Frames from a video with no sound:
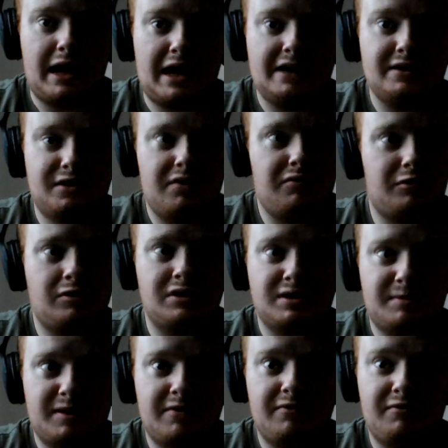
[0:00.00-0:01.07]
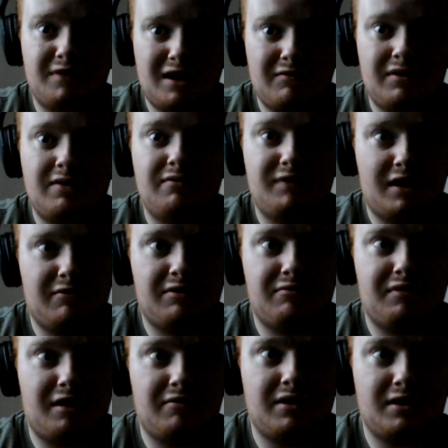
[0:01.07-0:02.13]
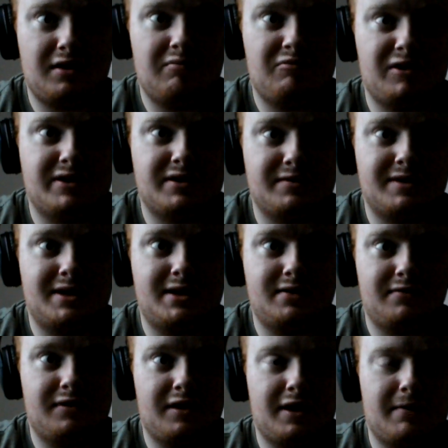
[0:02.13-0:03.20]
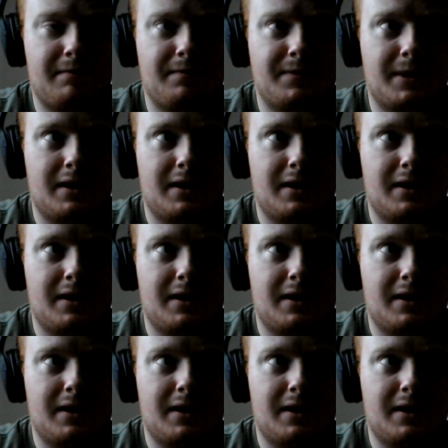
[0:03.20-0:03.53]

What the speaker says: and overall it's been a very, very, very impressive season for him.